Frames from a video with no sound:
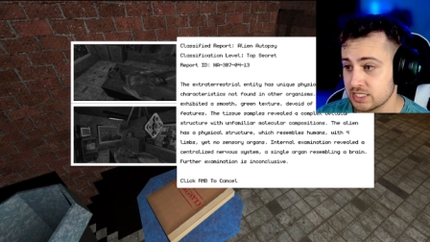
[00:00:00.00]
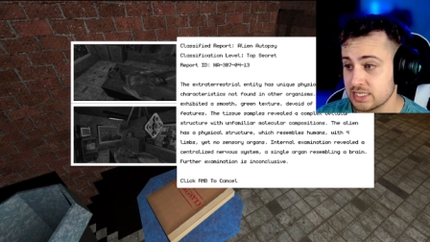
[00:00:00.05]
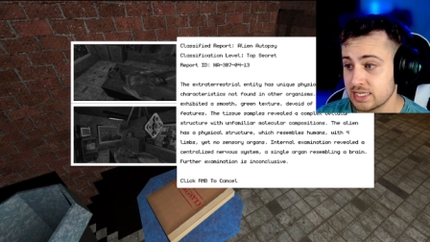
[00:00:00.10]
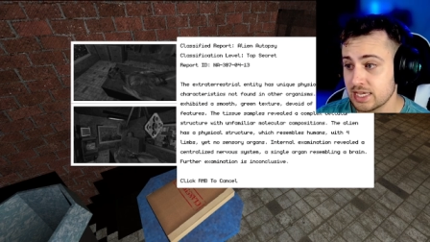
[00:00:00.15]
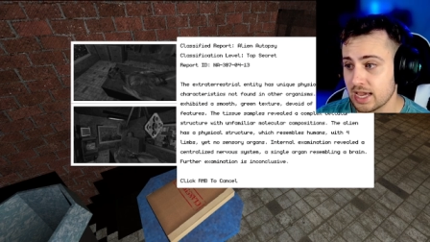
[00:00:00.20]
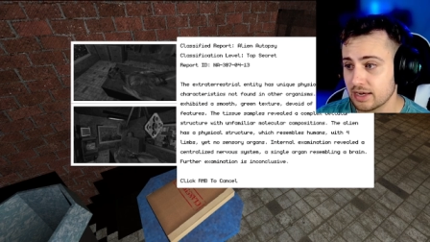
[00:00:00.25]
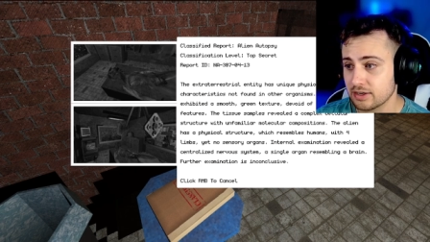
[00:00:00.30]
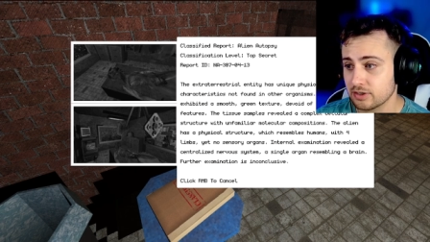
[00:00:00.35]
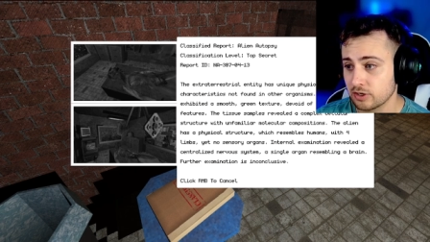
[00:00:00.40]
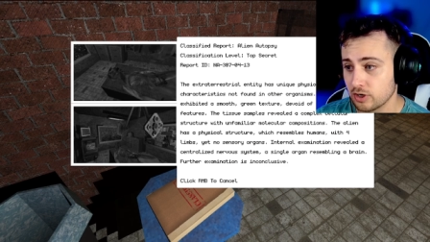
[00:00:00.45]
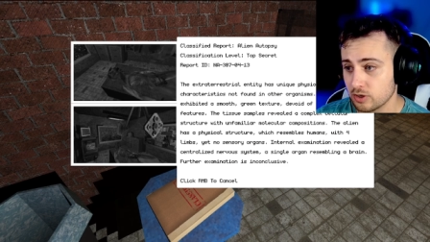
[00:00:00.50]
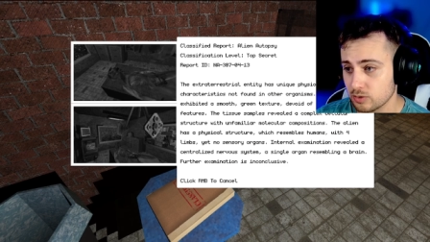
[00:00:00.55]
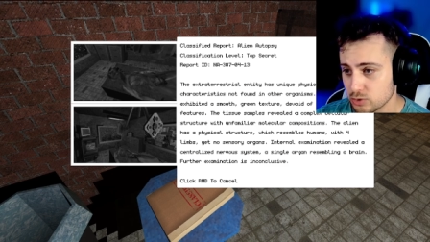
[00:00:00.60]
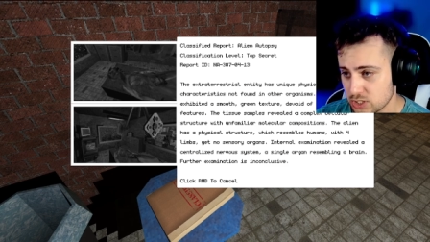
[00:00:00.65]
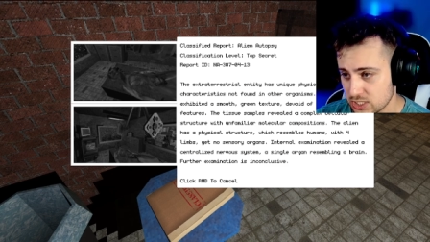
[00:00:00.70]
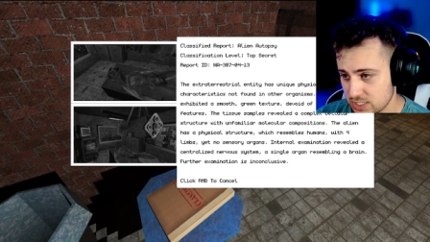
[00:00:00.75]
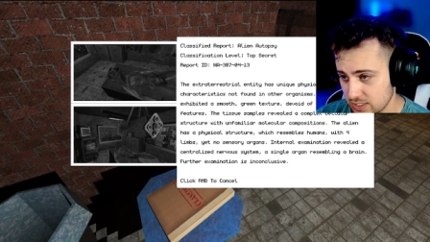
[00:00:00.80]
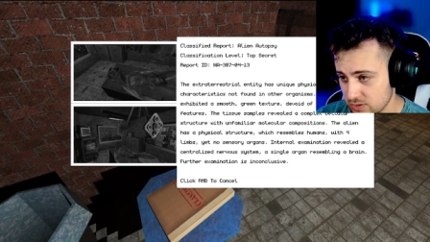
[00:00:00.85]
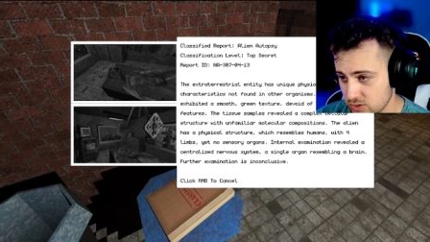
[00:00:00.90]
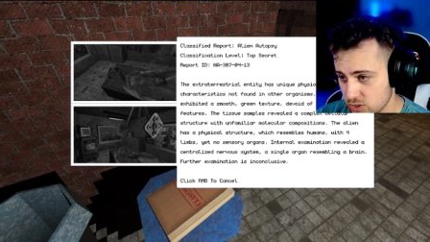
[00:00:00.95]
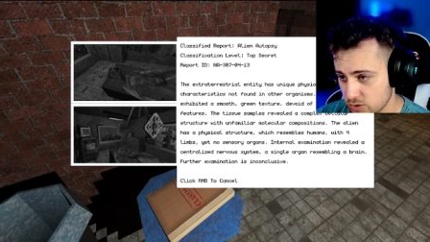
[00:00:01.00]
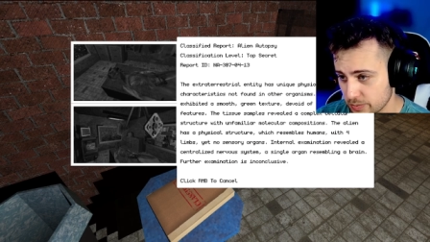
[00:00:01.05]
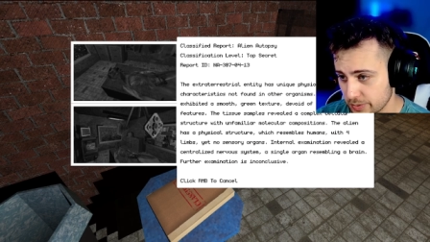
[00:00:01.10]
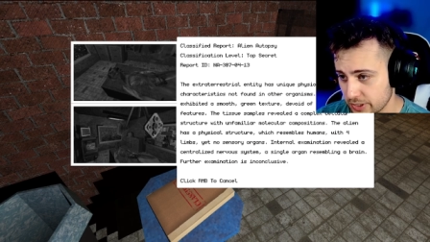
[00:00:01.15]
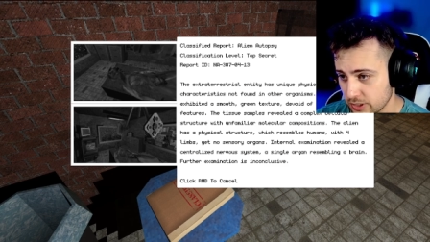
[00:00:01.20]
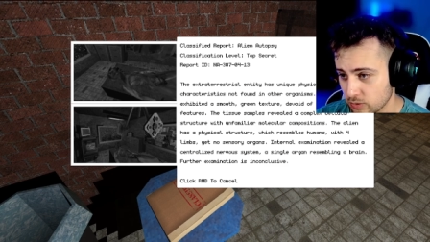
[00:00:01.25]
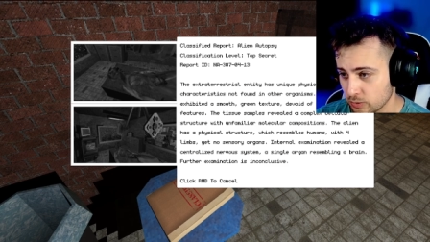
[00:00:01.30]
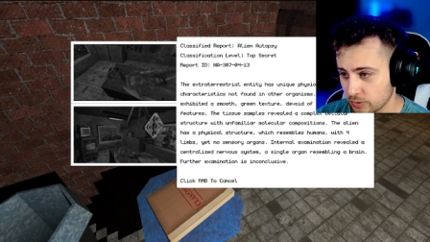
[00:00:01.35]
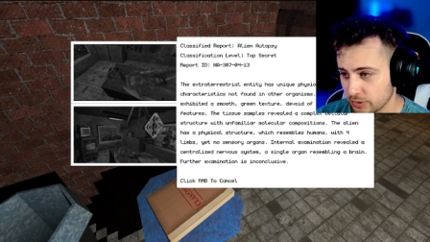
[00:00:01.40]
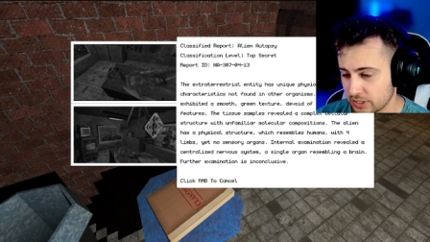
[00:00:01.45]
yet no sensory
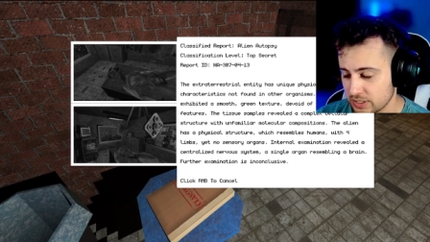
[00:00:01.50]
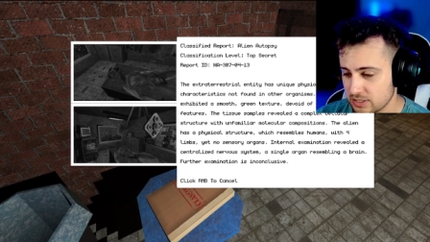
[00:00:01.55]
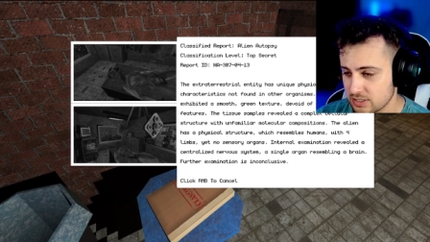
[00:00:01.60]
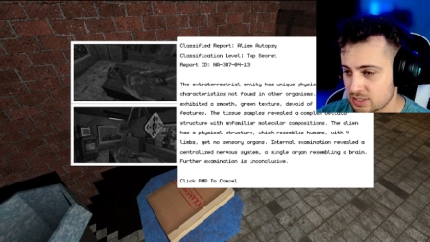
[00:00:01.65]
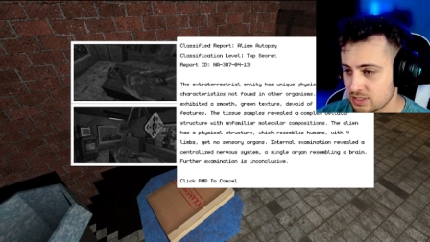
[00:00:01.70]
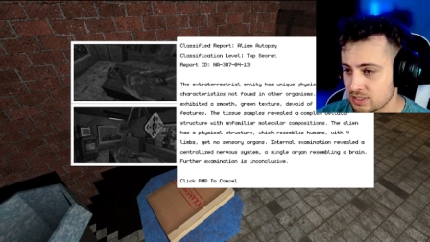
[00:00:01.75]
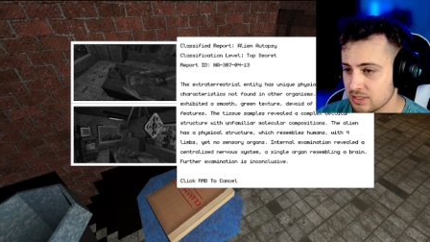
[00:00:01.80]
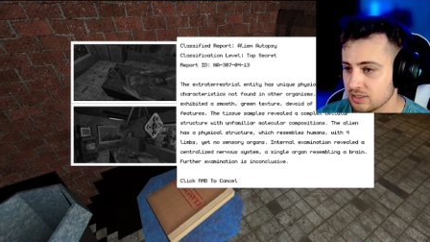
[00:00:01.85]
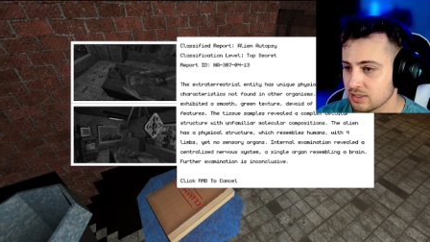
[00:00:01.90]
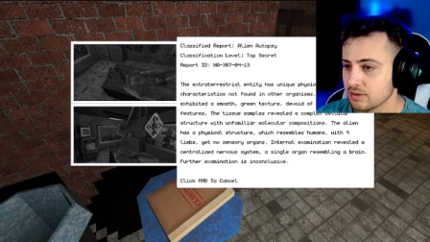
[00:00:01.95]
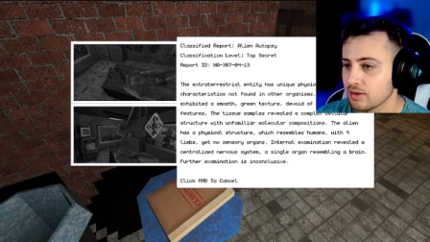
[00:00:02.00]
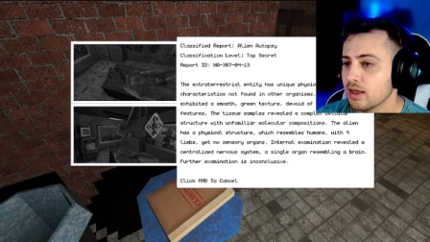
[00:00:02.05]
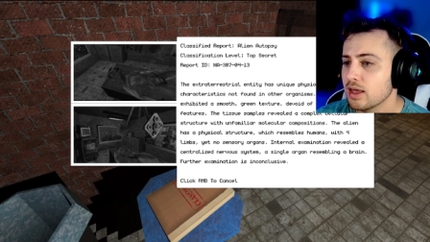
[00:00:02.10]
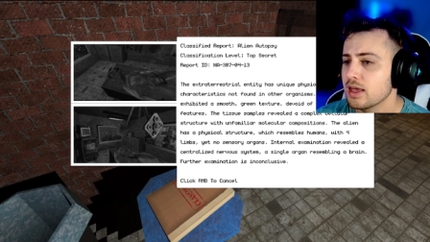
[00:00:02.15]
organs. Ugh.